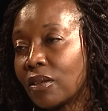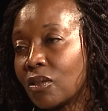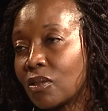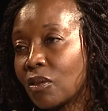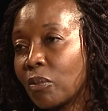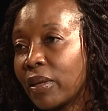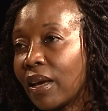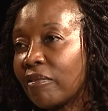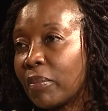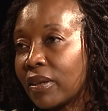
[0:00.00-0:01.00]
So we
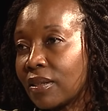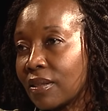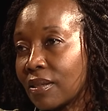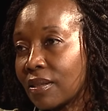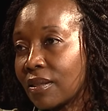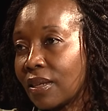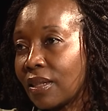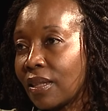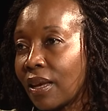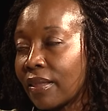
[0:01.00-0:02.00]
have partners
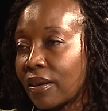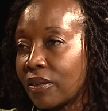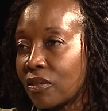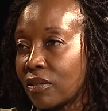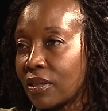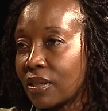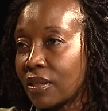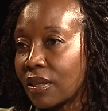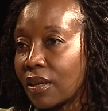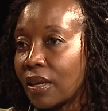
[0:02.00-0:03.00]
in the other countries.
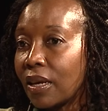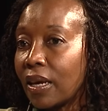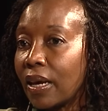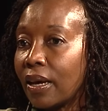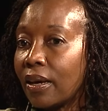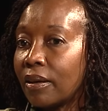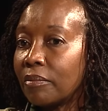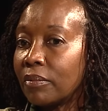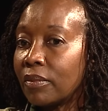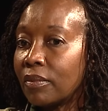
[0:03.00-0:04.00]

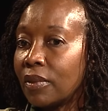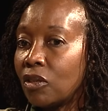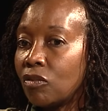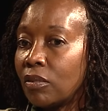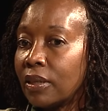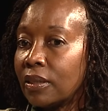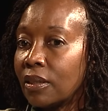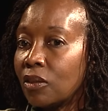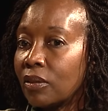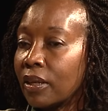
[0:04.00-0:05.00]
In
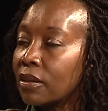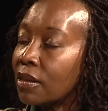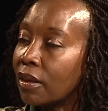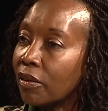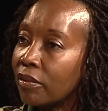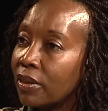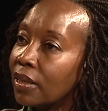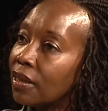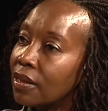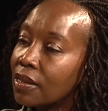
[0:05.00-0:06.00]
Rwanda, you'll get to see the
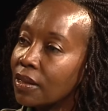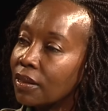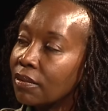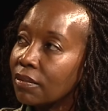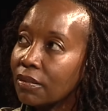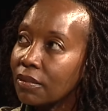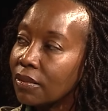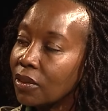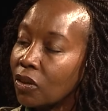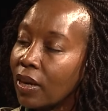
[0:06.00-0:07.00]
gorillas. In
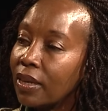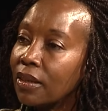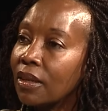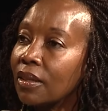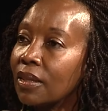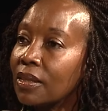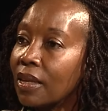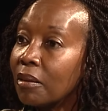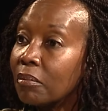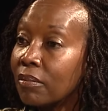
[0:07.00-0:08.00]
Uganda, the
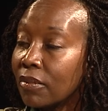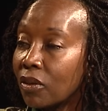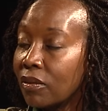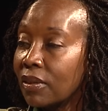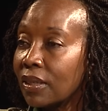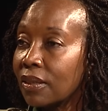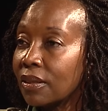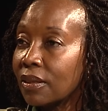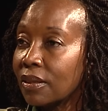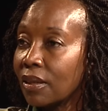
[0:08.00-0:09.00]
same
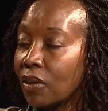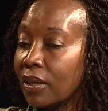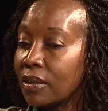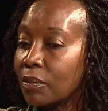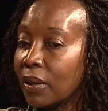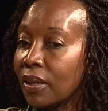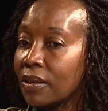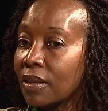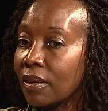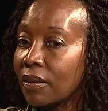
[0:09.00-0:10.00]
gorillas, as well
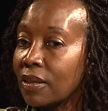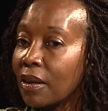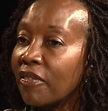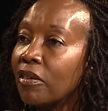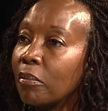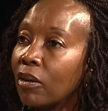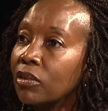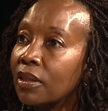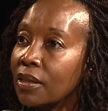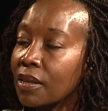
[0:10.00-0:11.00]
as it's a very
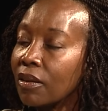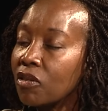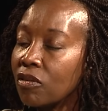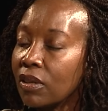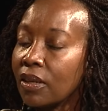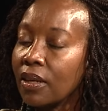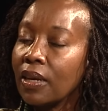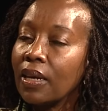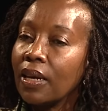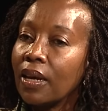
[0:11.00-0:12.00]
mountainous country.
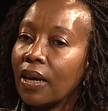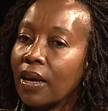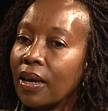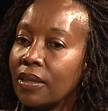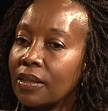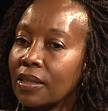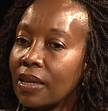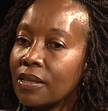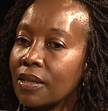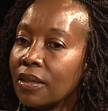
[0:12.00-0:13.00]
And in
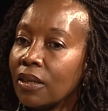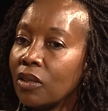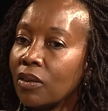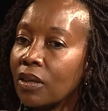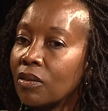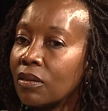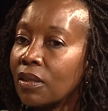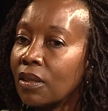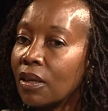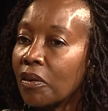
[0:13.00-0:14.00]
Tanzania, you get to
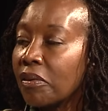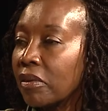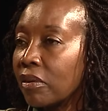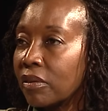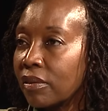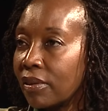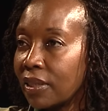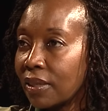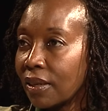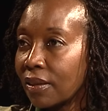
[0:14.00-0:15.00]
see the Ngorongoro
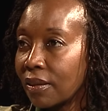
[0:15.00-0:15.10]
crater.